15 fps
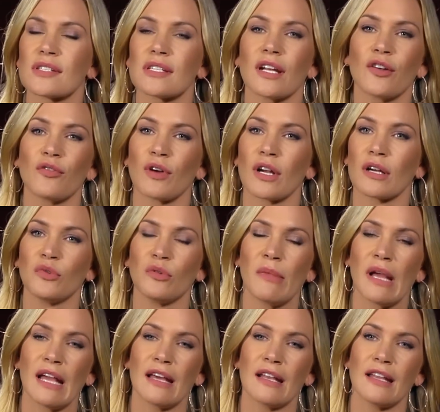incredible
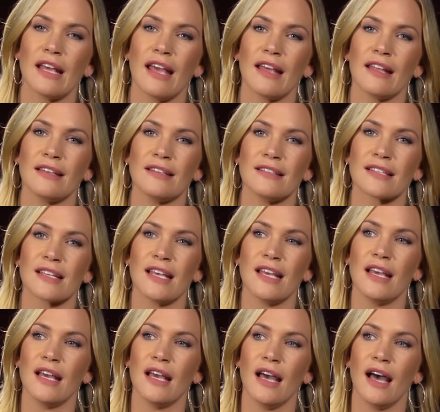man and
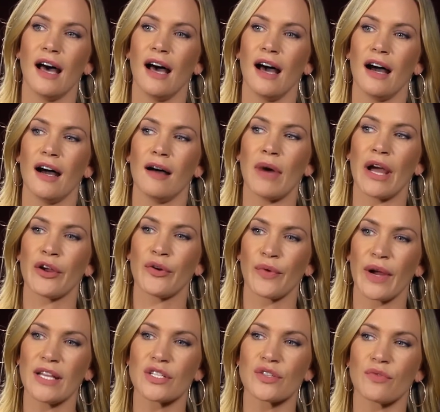a
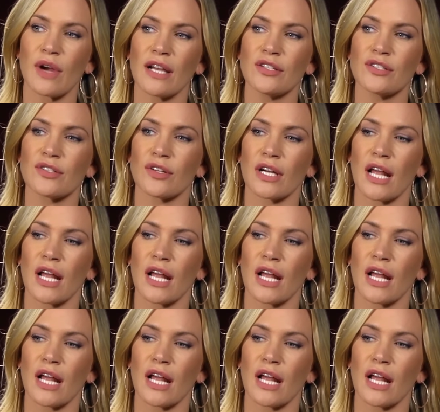great director,